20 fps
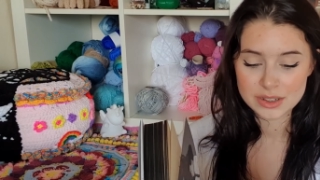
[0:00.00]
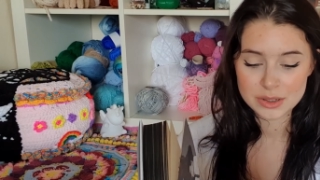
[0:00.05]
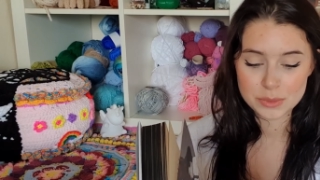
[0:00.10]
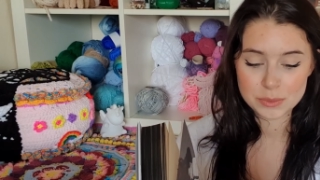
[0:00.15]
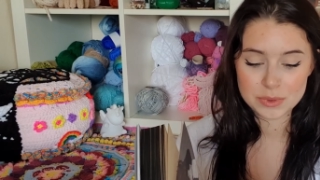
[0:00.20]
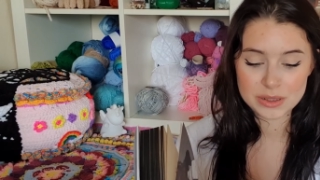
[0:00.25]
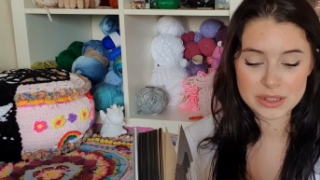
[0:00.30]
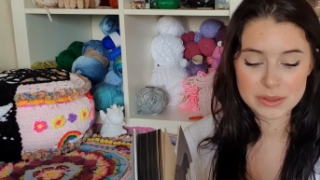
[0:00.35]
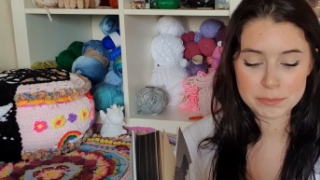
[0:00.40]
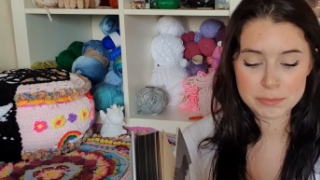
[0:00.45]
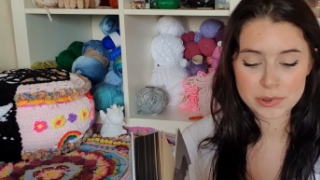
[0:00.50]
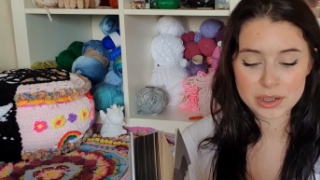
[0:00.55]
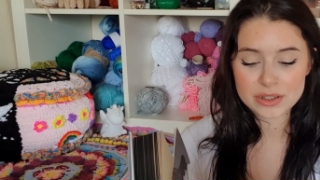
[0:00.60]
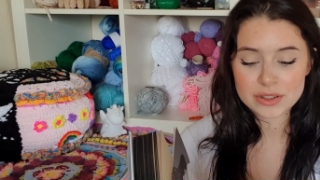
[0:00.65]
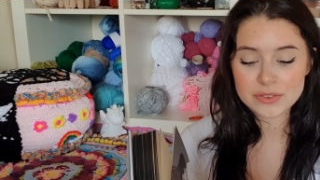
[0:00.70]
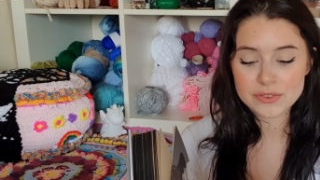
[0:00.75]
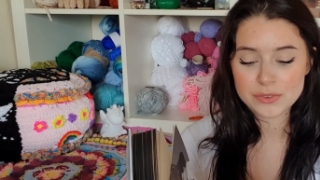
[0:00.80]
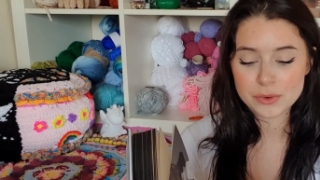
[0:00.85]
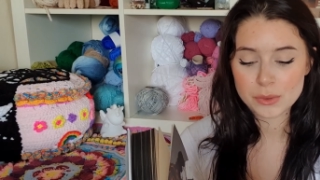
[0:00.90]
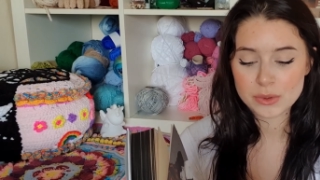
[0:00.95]
With a
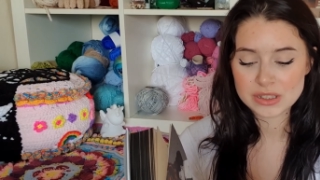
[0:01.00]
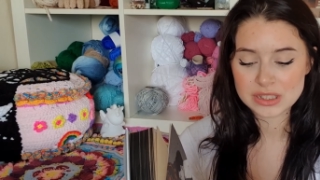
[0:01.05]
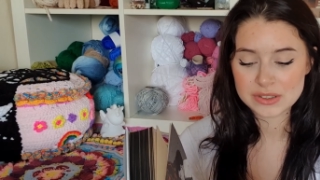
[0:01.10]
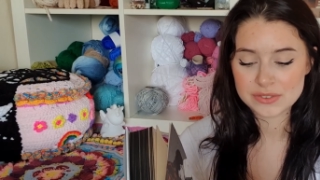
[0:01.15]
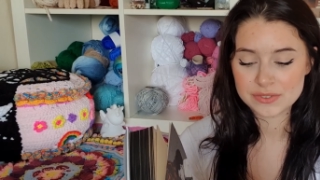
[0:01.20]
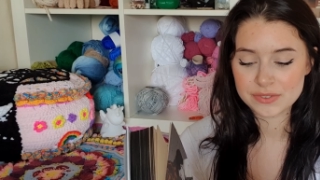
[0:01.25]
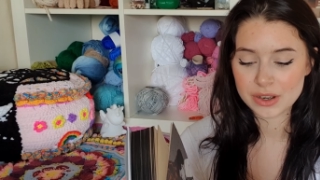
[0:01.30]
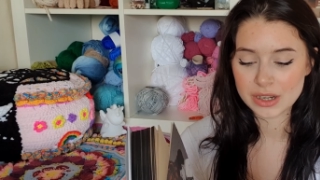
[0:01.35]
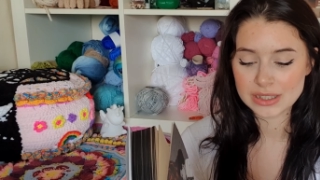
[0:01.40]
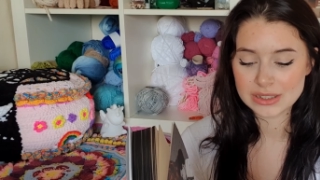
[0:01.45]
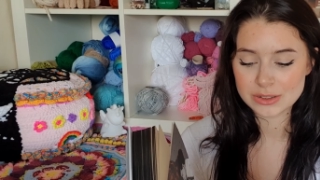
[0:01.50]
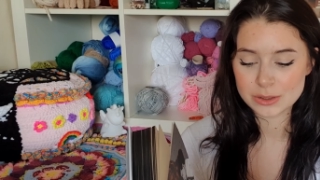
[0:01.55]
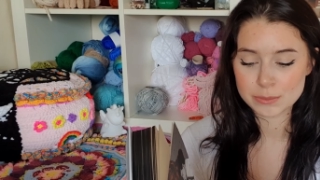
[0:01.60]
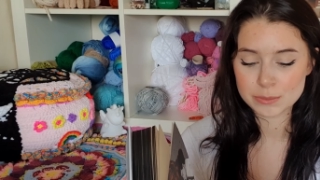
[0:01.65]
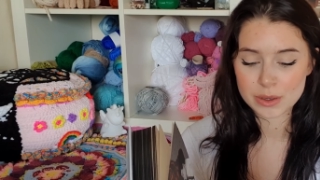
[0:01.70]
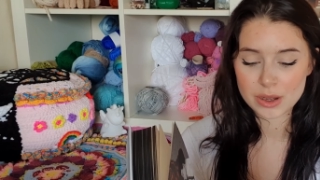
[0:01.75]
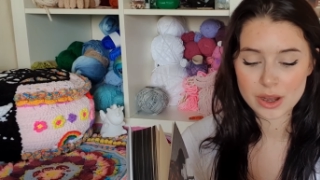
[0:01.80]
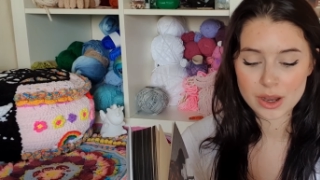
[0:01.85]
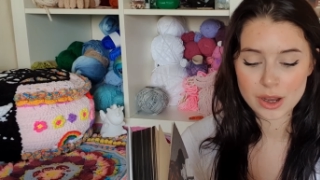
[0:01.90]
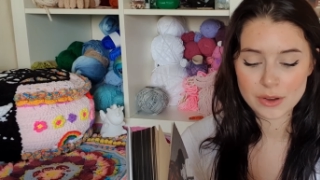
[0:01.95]
brother forced to fight on
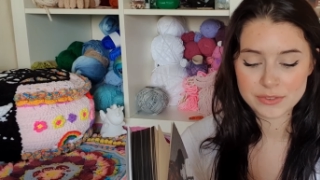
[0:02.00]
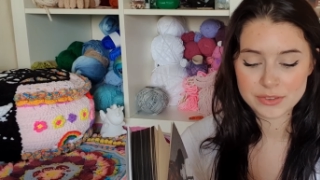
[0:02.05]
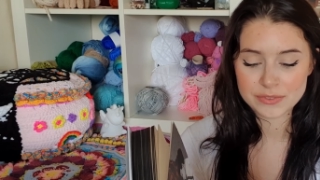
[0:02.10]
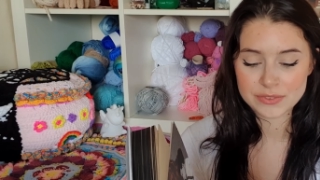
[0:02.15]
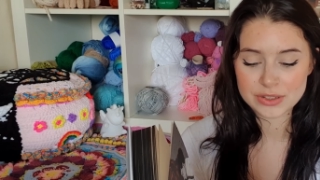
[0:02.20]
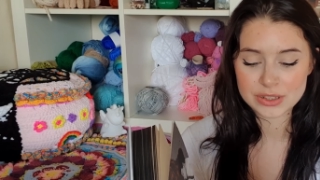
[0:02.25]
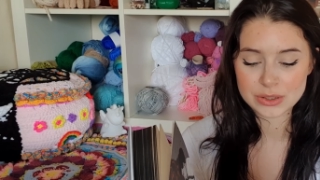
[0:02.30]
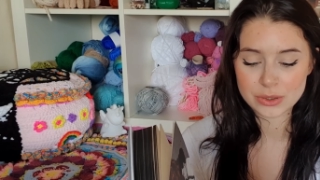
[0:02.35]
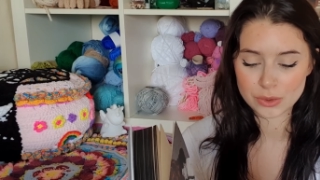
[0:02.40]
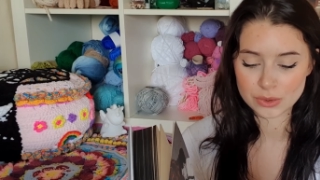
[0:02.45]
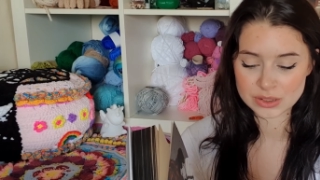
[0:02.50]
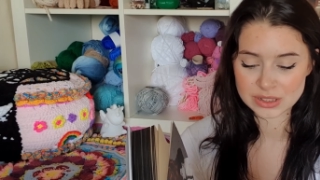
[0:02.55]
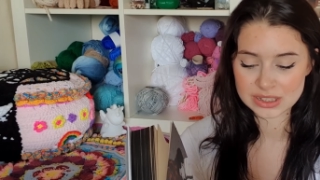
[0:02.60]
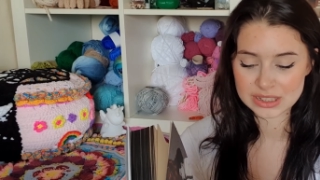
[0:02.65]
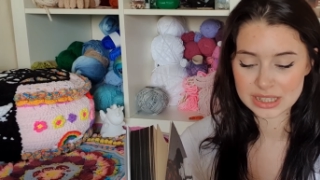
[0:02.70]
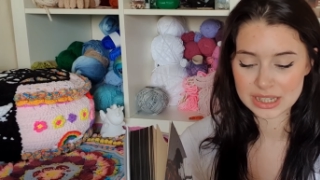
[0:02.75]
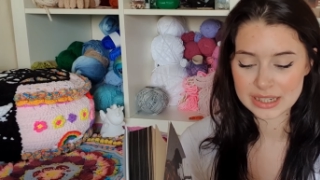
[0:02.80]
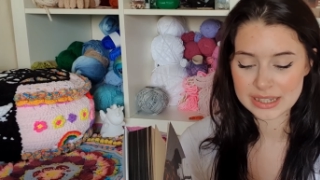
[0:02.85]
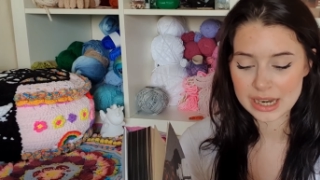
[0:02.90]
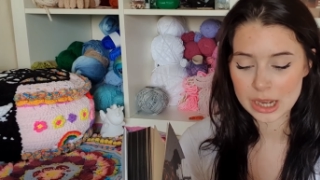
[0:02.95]
behalf of the
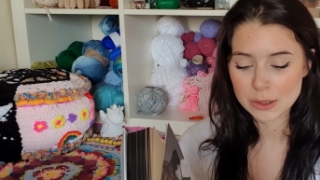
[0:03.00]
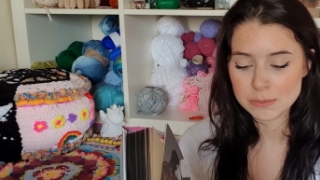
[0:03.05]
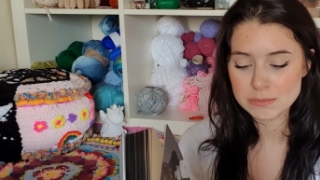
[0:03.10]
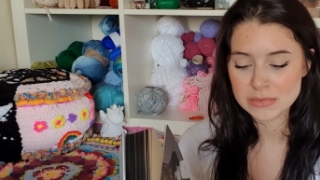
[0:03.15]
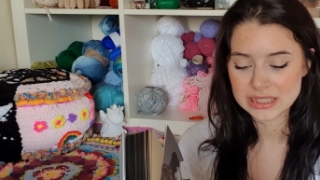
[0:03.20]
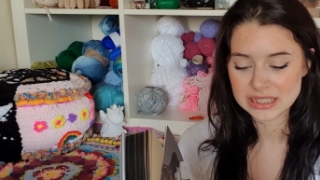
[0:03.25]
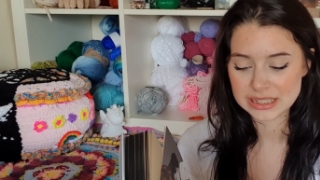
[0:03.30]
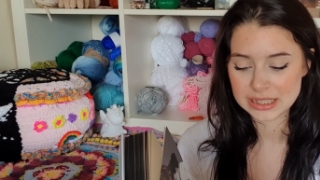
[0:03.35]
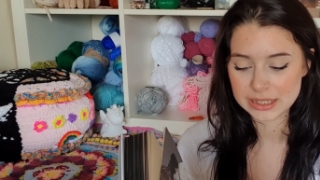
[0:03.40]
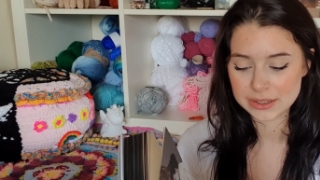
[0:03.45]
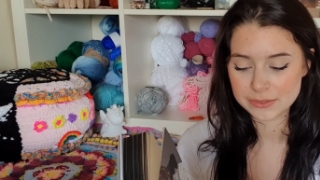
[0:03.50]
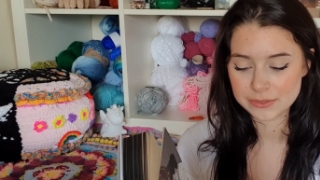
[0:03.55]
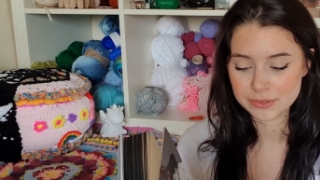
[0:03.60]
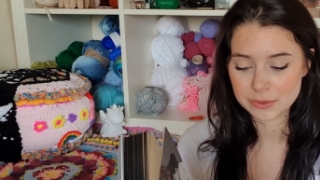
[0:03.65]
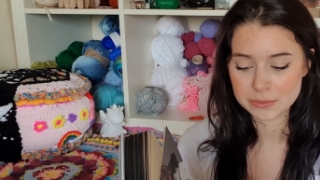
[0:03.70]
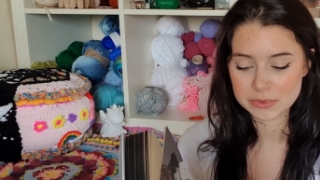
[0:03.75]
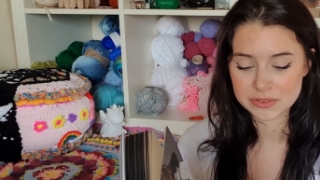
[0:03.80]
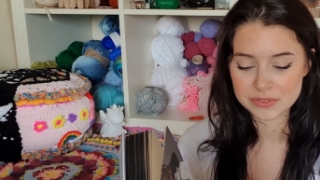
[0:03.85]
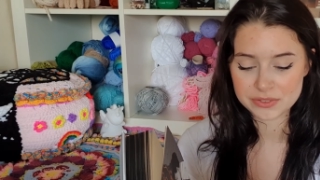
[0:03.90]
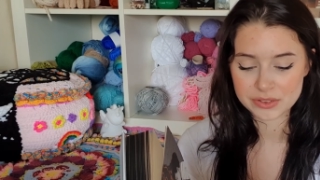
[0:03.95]
gods, now missing
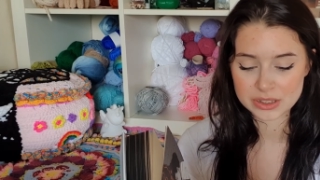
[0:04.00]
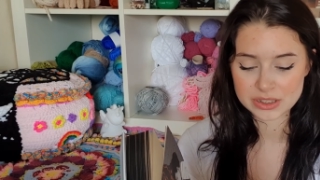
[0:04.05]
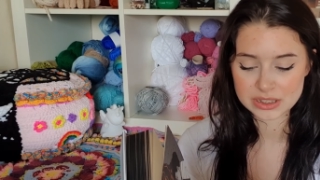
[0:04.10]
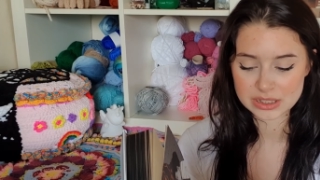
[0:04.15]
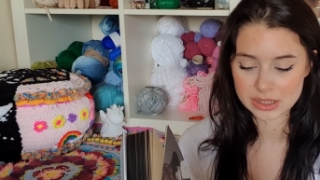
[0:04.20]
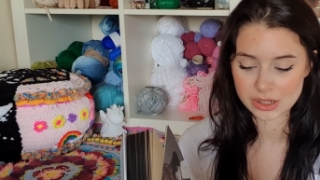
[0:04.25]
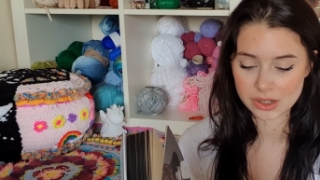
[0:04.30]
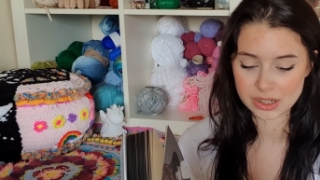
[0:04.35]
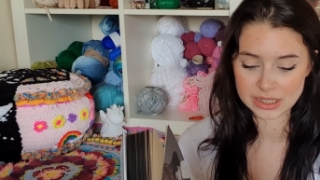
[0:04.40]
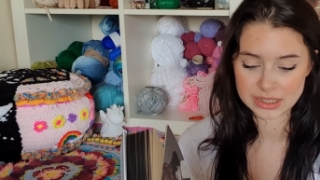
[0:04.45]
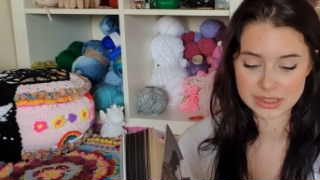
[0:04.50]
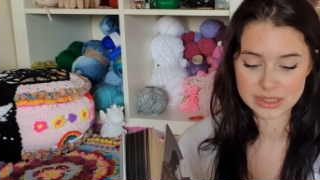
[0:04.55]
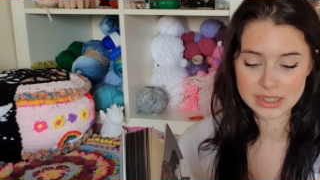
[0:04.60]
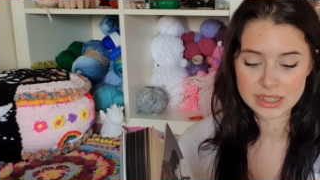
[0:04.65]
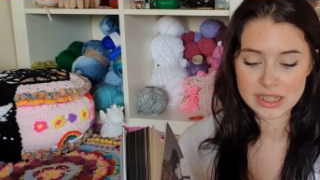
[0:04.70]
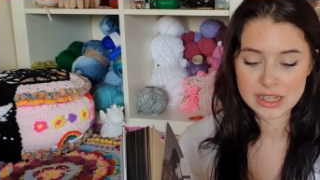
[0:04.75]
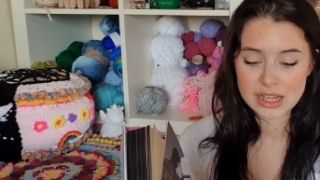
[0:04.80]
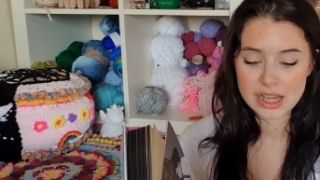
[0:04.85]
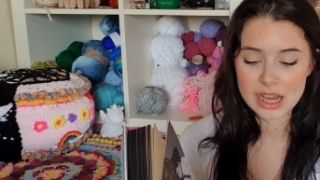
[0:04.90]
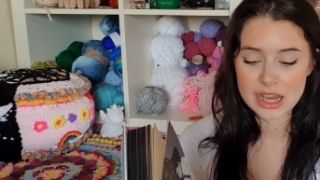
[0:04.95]
from the front line,
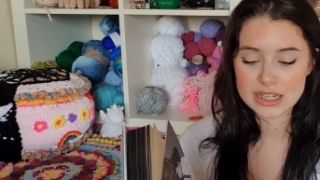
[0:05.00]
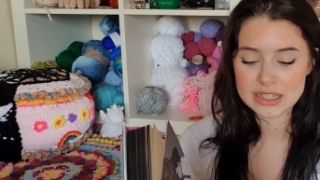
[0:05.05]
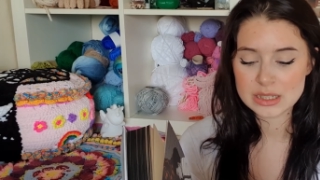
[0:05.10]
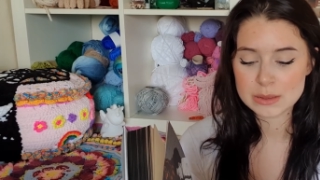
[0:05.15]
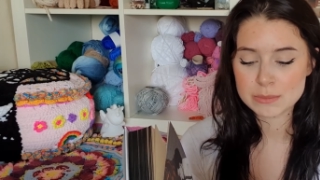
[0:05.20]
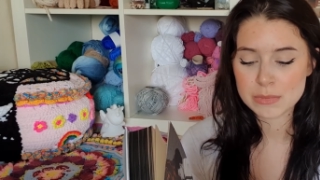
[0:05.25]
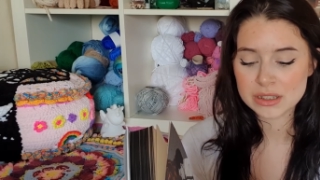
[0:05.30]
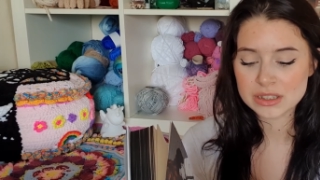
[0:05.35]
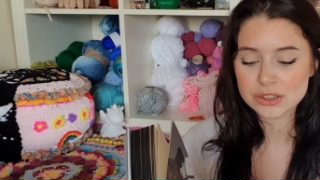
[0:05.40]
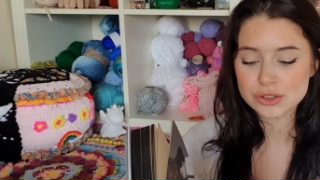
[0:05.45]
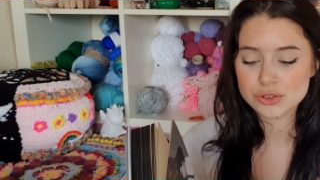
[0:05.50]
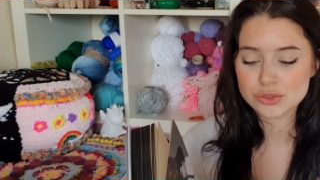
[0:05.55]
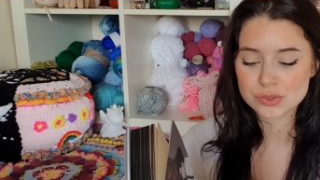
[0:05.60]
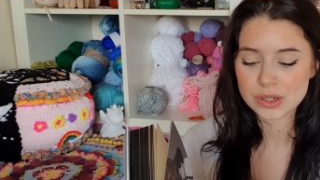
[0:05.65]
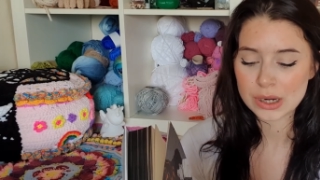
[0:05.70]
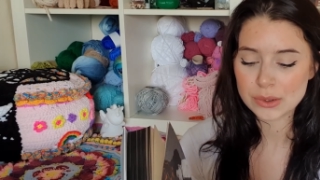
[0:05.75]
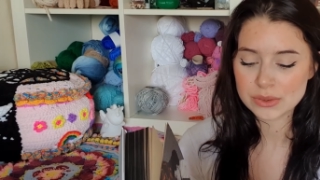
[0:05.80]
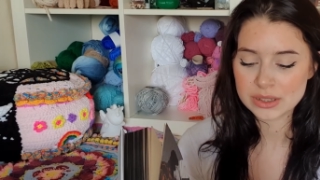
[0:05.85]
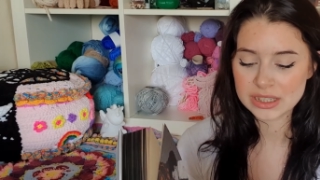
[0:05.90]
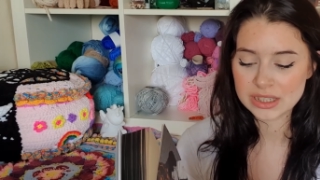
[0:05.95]
and a mother
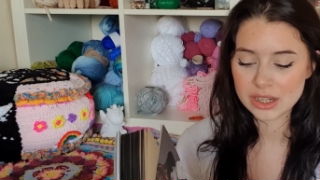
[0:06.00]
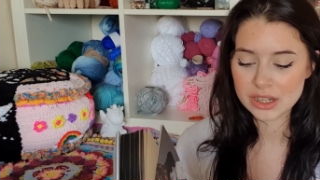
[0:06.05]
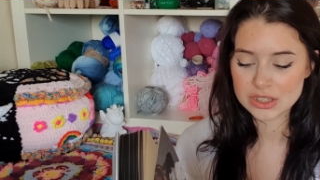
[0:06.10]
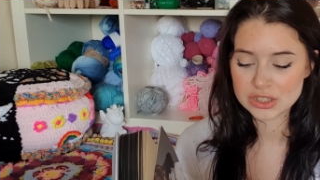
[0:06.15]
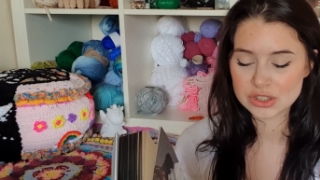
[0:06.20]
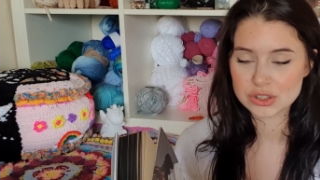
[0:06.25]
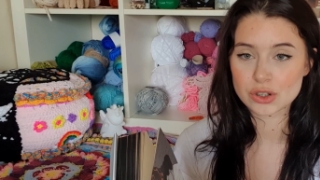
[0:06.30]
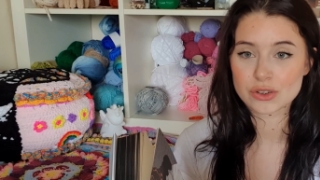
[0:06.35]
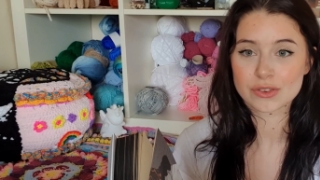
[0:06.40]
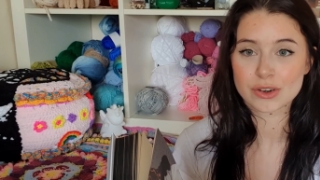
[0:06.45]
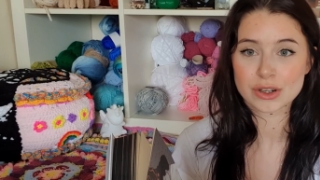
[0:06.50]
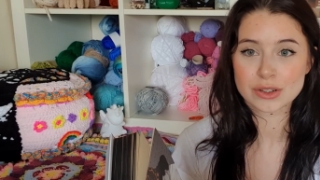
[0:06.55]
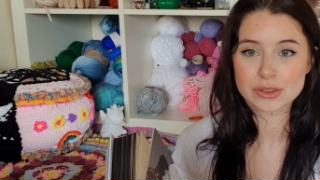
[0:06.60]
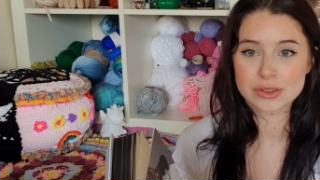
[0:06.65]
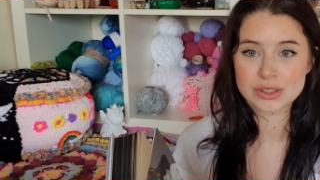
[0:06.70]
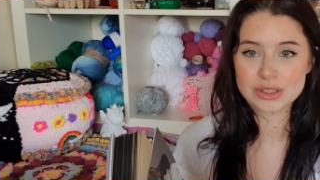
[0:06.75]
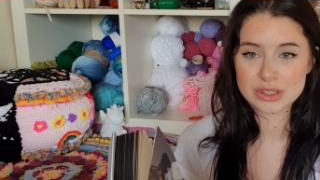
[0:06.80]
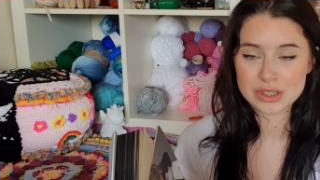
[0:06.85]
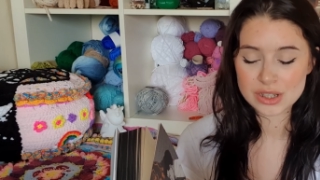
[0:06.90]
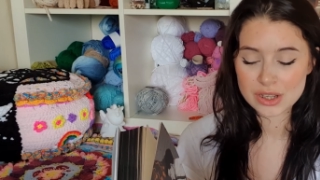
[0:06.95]
drowning her
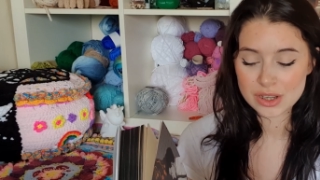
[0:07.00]
sorrows,